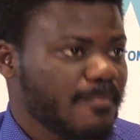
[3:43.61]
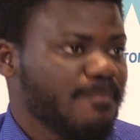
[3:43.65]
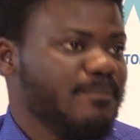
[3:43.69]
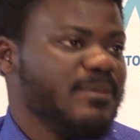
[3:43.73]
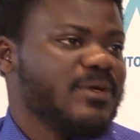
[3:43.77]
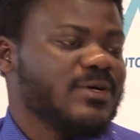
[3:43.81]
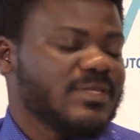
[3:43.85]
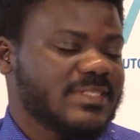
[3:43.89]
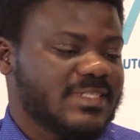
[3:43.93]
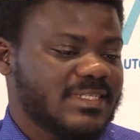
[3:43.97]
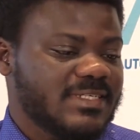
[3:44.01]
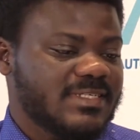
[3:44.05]

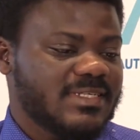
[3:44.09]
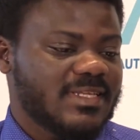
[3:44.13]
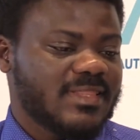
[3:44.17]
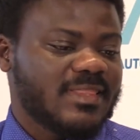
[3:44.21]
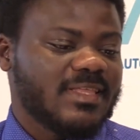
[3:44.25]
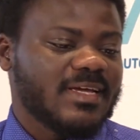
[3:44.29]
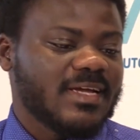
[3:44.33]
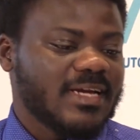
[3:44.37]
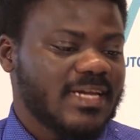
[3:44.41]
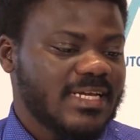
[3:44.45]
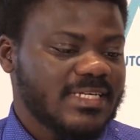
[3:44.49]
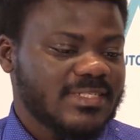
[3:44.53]
Because this is the
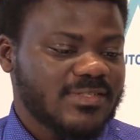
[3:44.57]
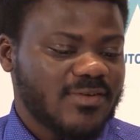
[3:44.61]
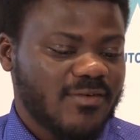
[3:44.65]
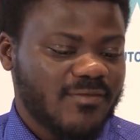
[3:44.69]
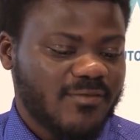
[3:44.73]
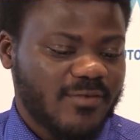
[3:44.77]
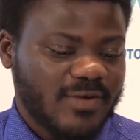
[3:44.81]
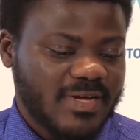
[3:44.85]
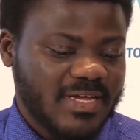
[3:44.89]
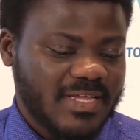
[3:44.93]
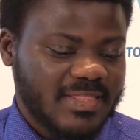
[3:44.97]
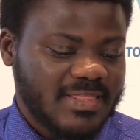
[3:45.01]
thing, let's not
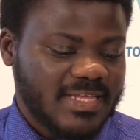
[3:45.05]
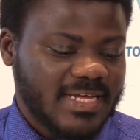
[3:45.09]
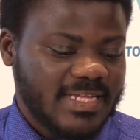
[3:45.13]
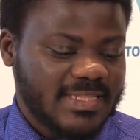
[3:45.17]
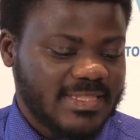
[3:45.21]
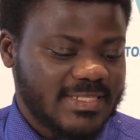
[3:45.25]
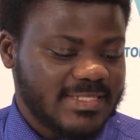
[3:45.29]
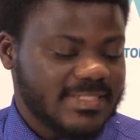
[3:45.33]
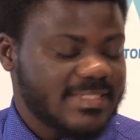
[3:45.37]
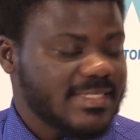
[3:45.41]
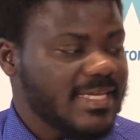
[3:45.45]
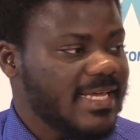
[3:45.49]
forget
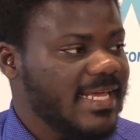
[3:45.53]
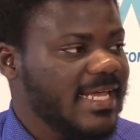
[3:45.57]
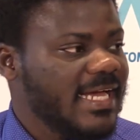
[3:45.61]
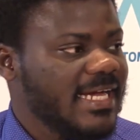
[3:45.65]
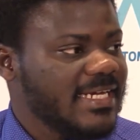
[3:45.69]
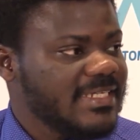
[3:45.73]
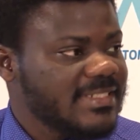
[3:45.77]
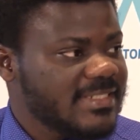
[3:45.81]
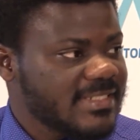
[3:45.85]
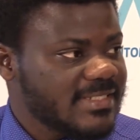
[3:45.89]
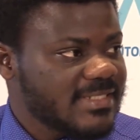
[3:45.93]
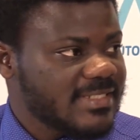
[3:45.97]
that these A
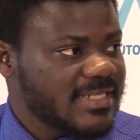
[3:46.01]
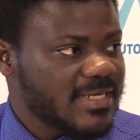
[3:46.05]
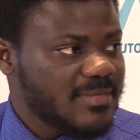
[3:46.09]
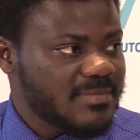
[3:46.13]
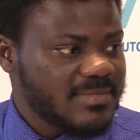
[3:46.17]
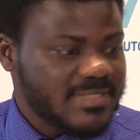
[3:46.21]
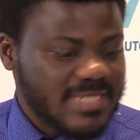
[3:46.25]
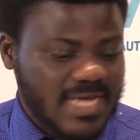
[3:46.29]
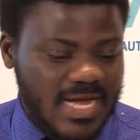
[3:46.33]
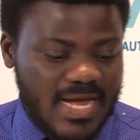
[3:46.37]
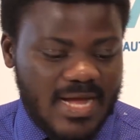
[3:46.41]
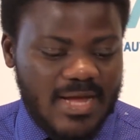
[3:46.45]
I
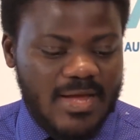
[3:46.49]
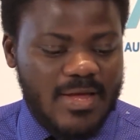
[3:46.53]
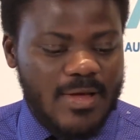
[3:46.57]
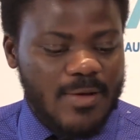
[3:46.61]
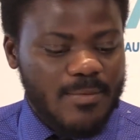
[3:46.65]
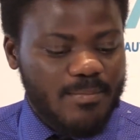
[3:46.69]
systems are